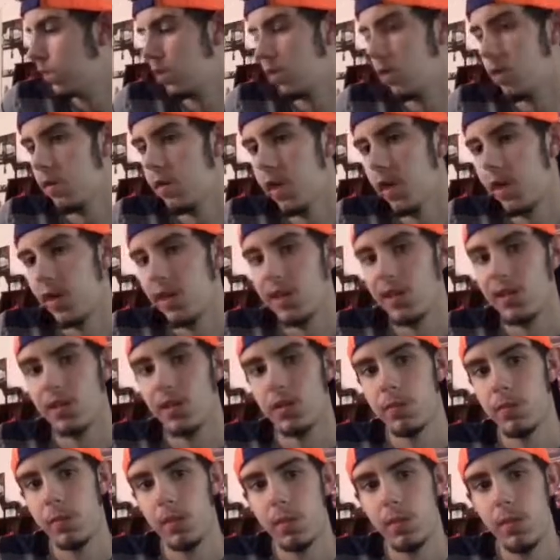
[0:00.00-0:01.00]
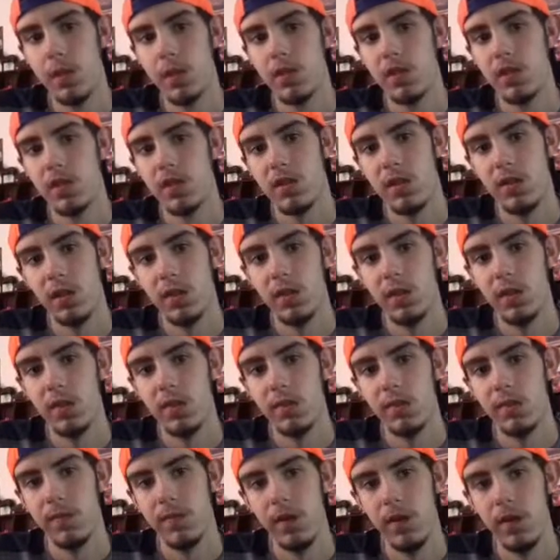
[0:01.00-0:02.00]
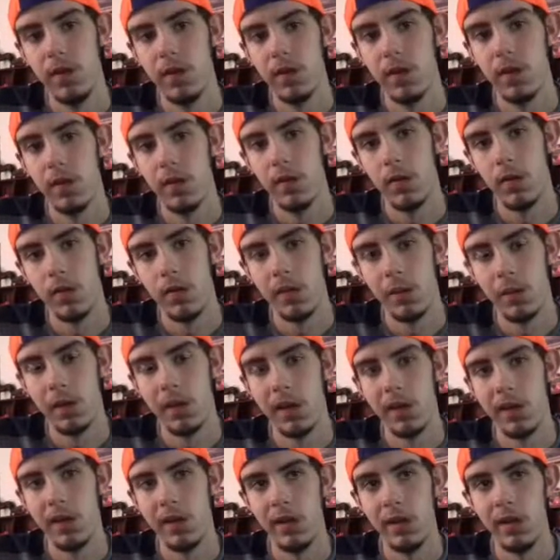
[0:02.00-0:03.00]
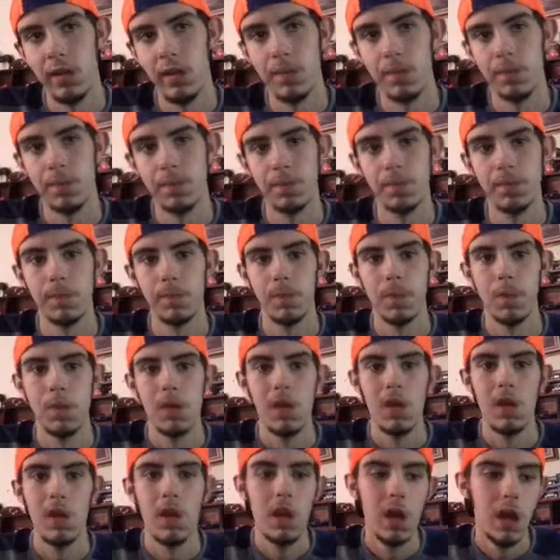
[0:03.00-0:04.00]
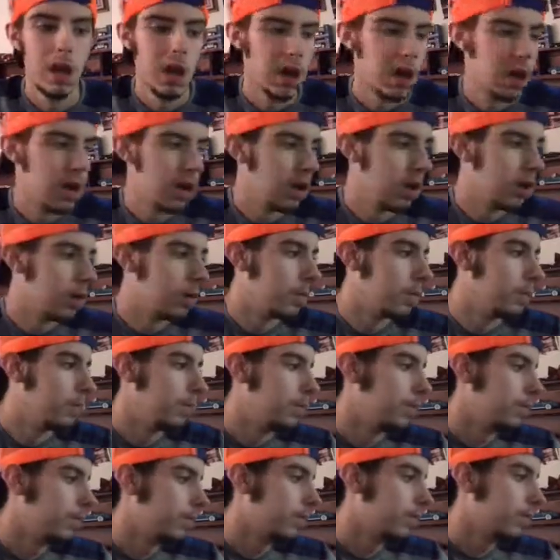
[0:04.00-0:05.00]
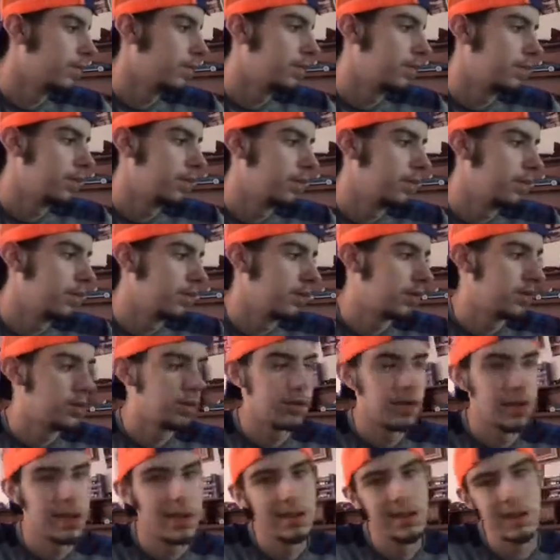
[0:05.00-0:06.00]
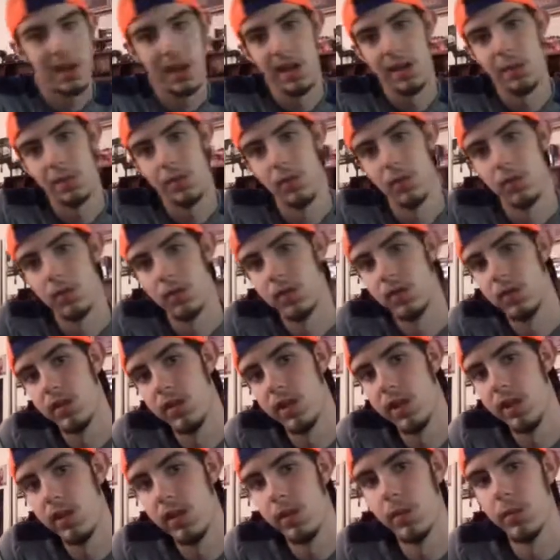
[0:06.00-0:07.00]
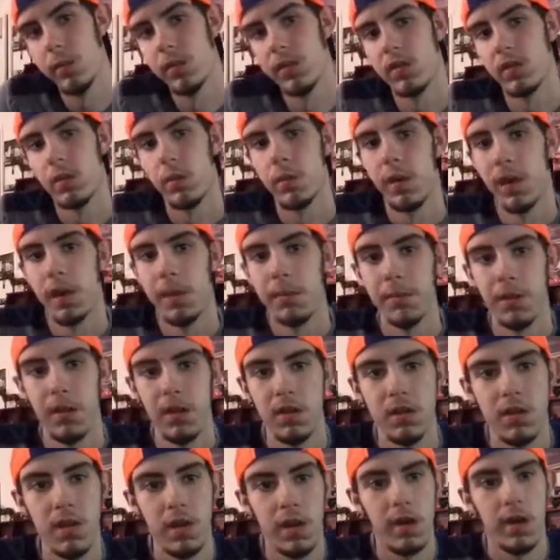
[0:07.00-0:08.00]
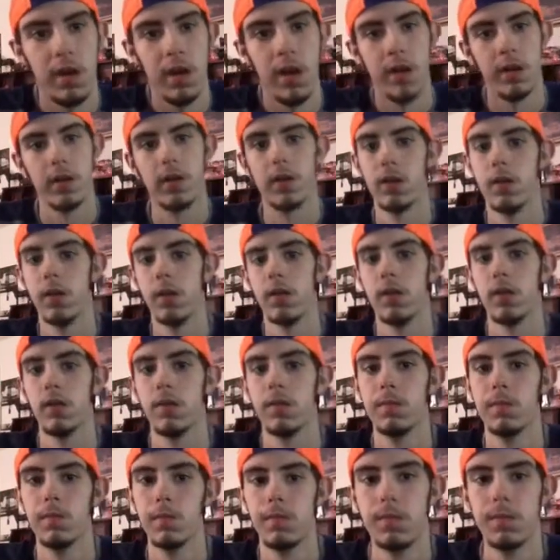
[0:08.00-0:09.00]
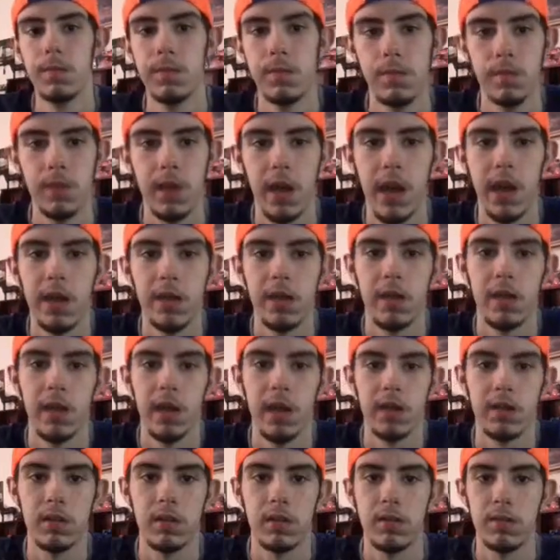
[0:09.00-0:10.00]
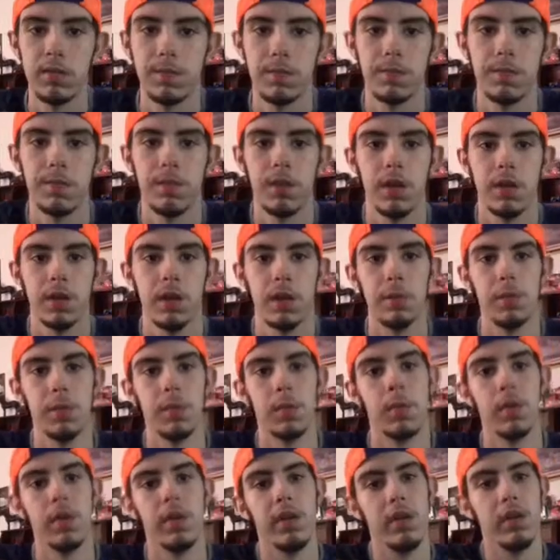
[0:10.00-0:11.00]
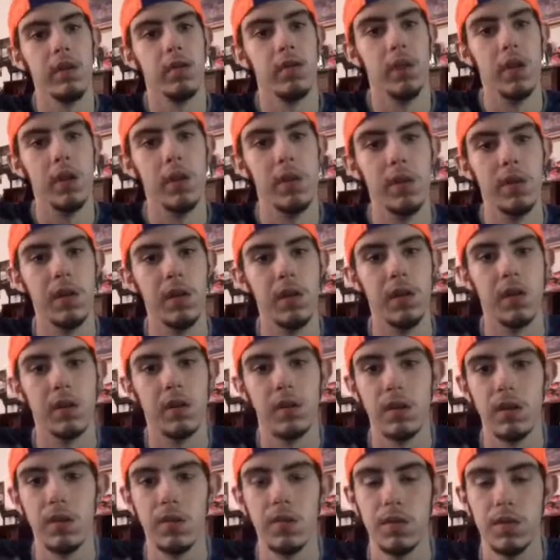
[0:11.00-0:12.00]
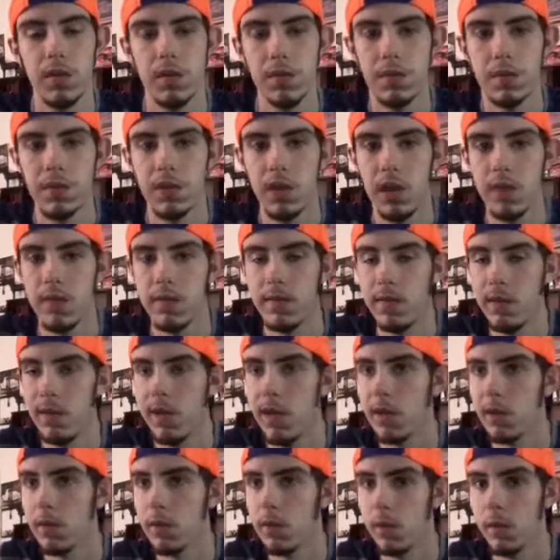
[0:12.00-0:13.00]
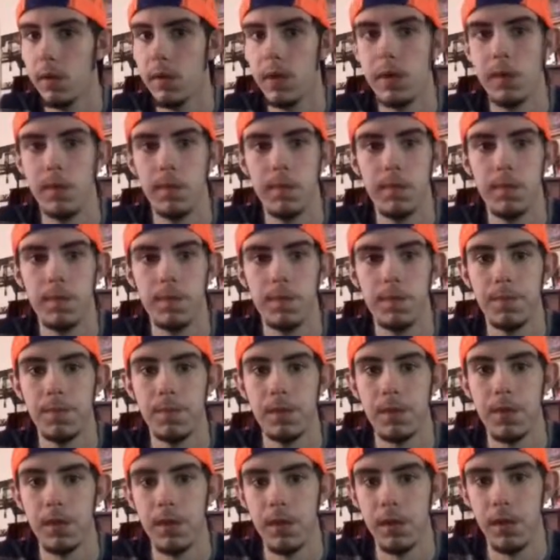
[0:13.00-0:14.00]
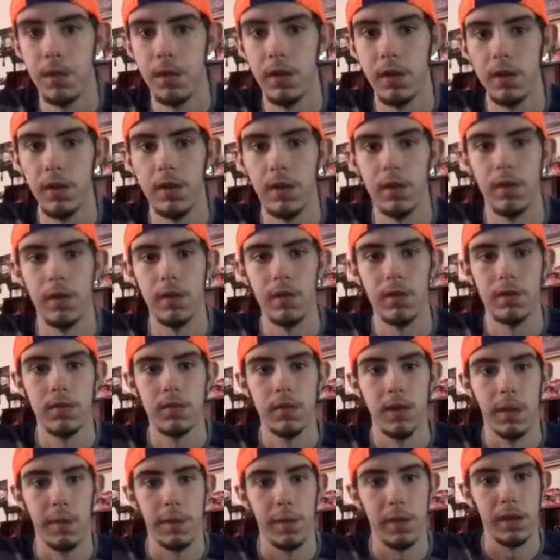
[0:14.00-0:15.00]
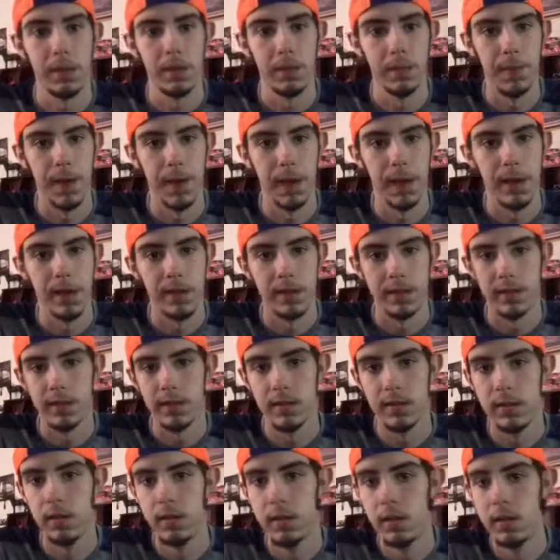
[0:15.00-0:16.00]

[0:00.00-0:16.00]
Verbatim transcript: so yeah guys, that's pretty much the video right here. Um, so guys, I'm gonna tell you what's gonna happen happening the channel after, after like a couple more years doing this YouTube stuff till I quit for good and say my goodbyes